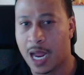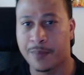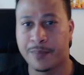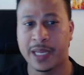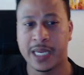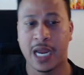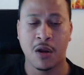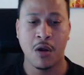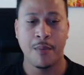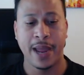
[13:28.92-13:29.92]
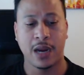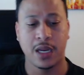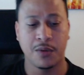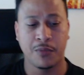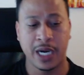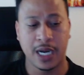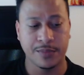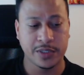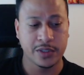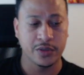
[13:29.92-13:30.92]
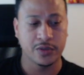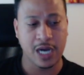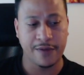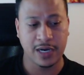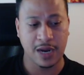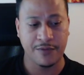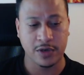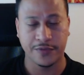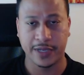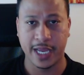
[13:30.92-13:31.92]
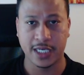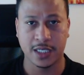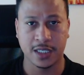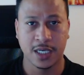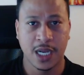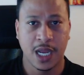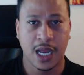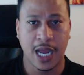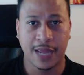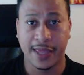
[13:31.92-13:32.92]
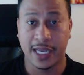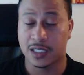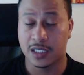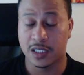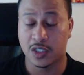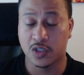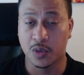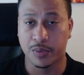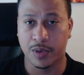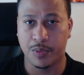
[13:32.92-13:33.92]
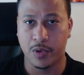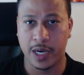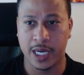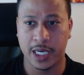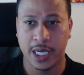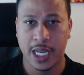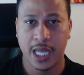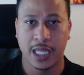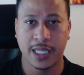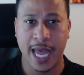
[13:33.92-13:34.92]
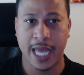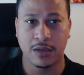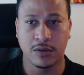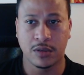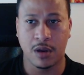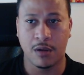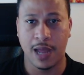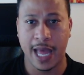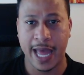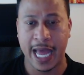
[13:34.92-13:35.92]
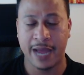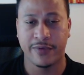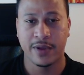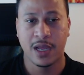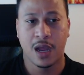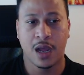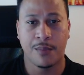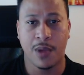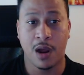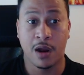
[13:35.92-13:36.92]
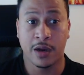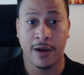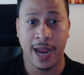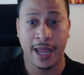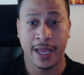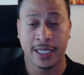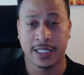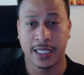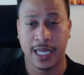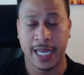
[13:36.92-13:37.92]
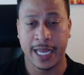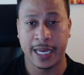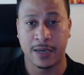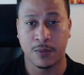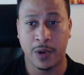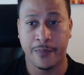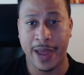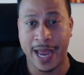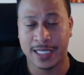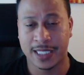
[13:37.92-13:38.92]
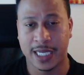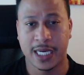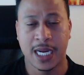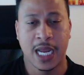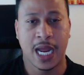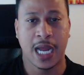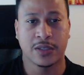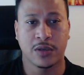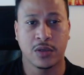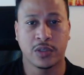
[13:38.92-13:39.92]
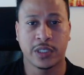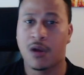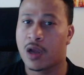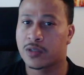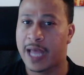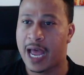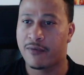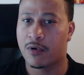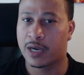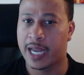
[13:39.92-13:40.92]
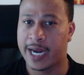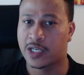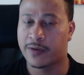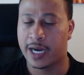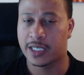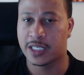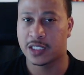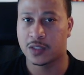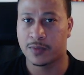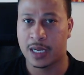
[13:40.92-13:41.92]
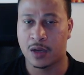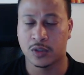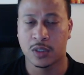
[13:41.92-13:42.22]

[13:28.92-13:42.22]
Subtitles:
But yeah, going back, when it comes to traffic diversification, I think is super important that you don't have all your eggs in one basket. So you still also have organic strategies as well